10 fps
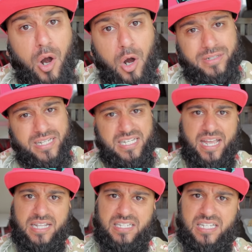world is
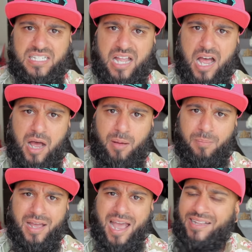against
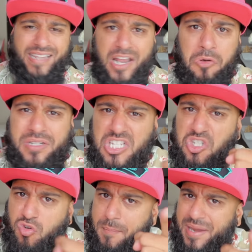Islam. They don't
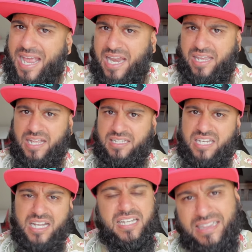discriminate
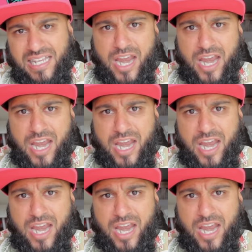against us at the